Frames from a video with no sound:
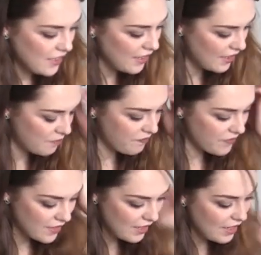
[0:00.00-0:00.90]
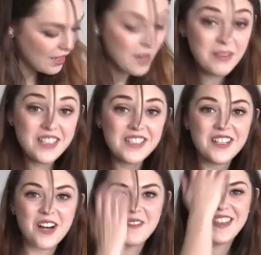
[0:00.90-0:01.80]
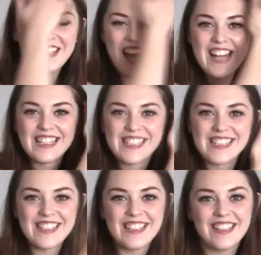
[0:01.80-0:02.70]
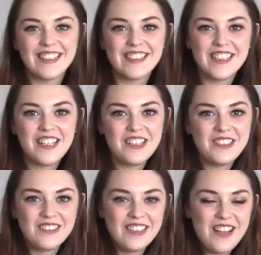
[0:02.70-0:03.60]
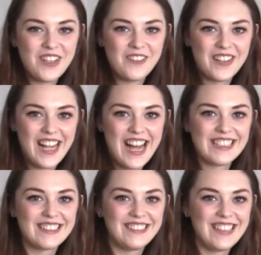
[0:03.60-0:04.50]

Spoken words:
I'm going to start with the lens. because I know you'll love it when I handle